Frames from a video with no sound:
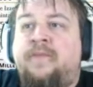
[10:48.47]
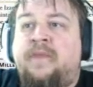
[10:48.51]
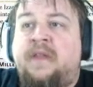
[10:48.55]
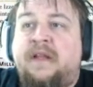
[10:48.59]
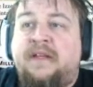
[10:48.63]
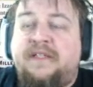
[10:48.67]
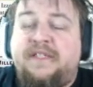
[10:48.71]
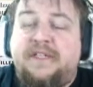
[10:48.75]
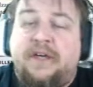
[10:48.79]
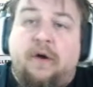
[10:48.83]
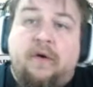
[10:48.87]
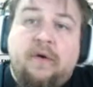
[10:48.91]

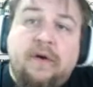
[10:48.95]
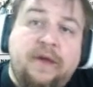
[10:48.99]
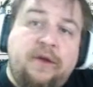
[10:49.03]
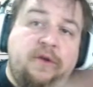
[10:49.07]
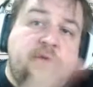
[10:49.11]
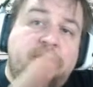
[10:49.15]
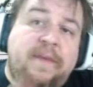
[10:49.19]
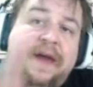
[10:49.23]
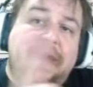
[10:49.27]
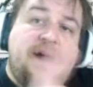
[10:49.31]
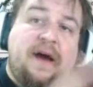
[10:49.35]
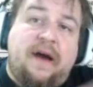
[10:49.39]
So you
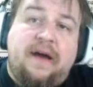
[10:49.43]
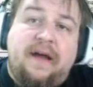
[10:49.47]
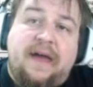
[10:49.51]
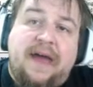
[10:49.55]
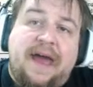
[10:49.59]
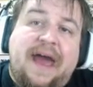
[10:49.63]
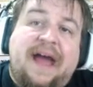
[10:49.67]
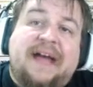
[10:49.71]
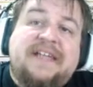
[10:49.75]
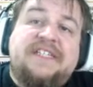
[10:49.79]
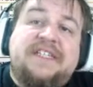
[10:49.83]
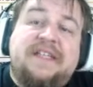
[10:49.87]
may uh,
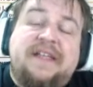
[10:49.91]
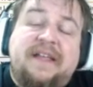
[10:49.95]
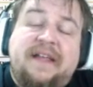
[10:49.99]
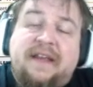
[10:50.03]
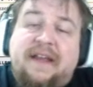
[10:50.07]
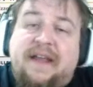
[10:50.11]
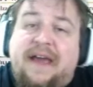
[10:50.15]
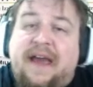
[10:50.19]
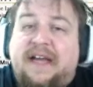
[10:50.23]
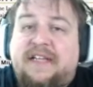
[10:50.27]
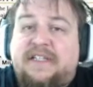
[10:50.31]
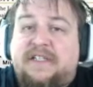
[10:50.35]
excellent
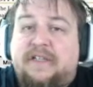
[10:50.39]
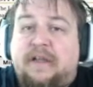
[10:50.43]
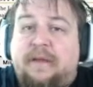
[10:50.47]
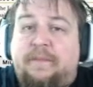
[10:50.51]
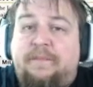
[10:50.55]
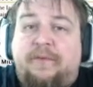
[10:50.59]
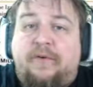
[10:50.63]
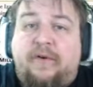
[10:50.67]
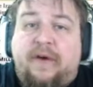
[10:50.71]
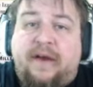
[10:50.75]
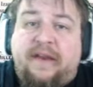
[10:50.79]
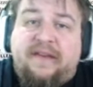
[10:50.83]
excellent
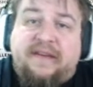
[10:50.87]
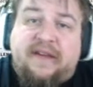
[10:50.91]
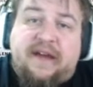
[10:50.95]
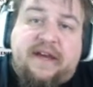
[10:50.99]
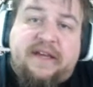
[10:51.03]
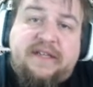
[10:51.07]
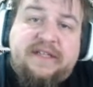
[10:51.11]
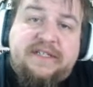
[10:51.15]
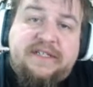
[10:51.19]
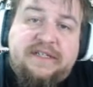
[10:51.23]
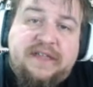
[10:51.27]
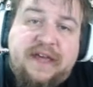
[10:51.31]
point,
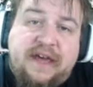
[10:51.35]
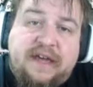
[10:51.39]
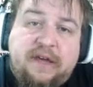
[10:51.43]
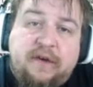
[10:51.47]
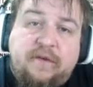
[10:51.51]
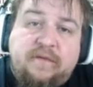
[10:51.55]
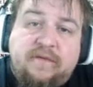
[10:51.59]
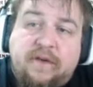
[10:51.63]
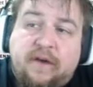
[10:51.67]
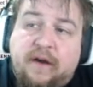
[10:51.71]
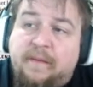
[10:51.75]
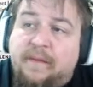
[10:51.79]
Dice. Thank you
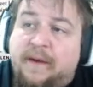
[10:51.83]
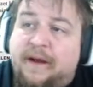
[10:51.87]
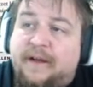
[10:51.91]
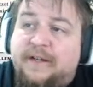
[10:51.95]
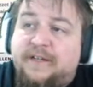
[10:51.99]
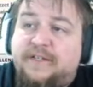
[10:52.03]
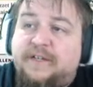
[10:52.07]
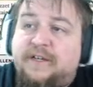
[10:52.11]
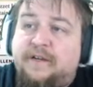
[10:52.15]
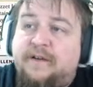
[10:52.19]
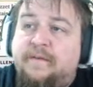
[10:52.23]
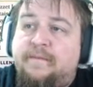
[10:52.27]
very
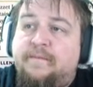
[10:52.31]
much.